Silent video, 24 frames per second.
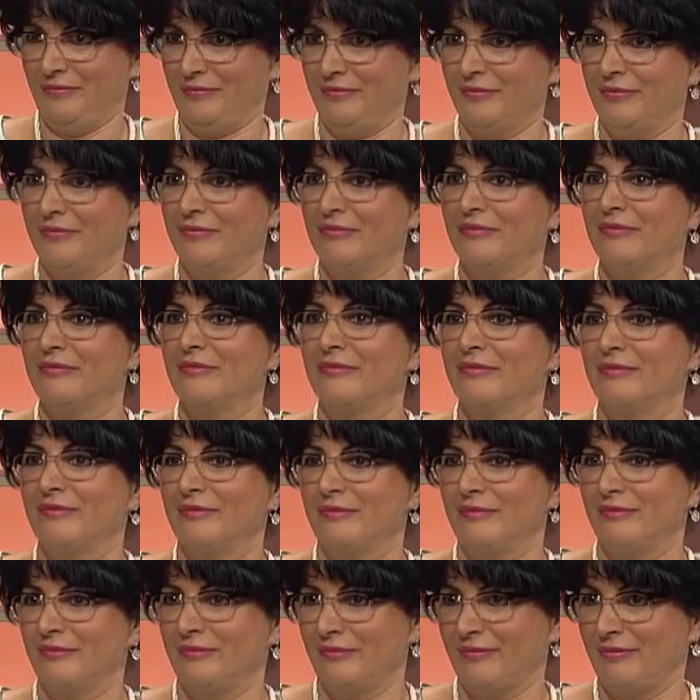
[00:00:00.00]
to result in
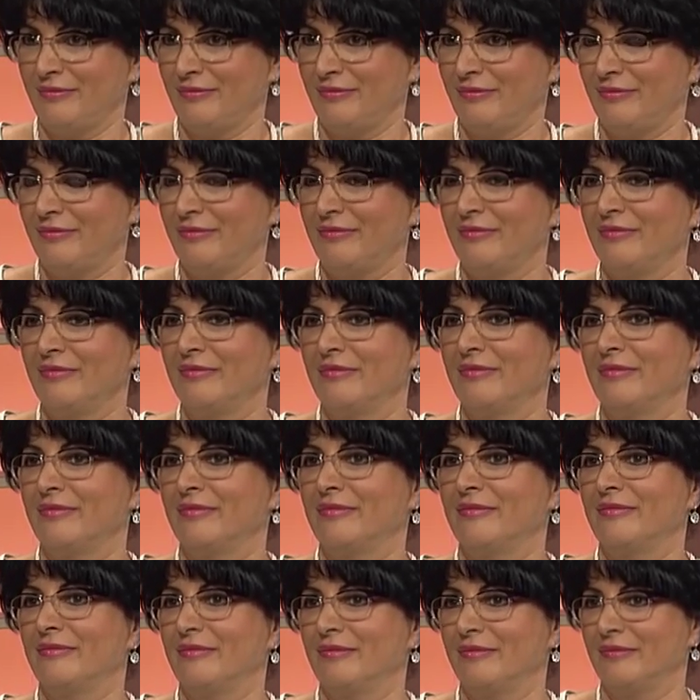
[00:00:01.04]
large,
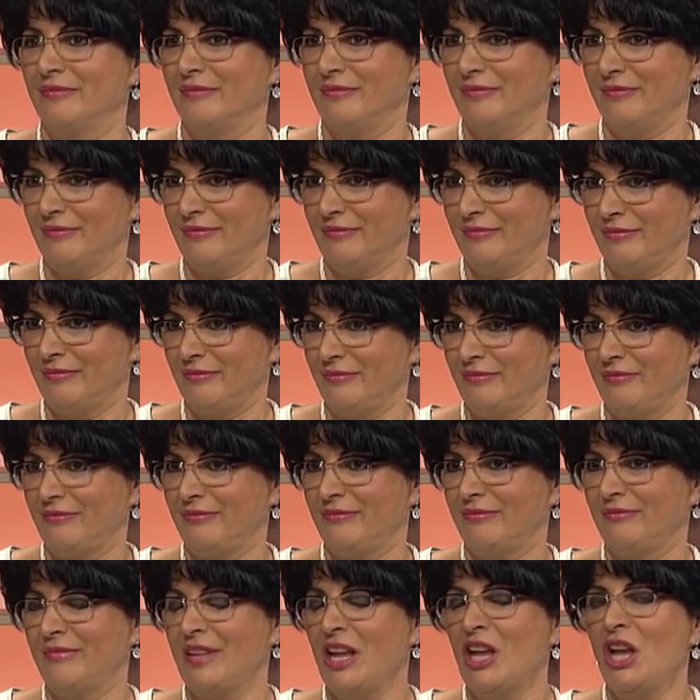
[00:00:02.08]
long-term weight
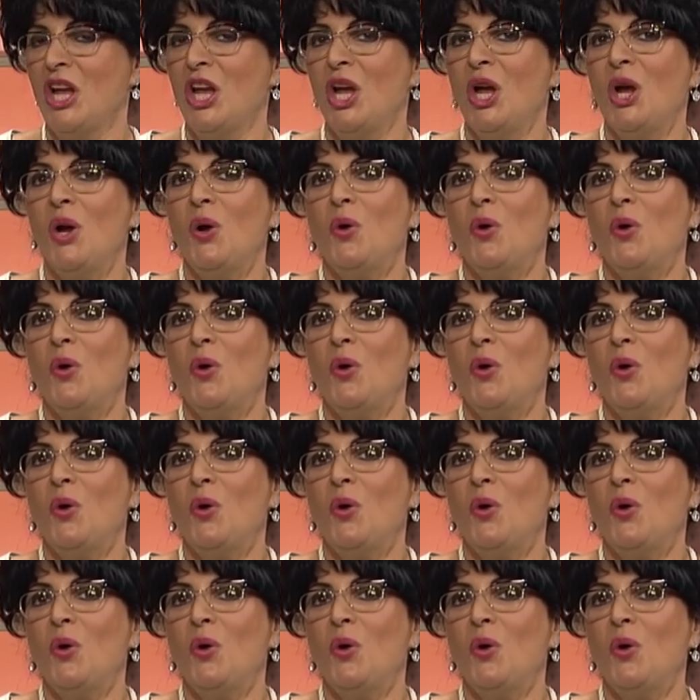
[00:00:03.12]
loss.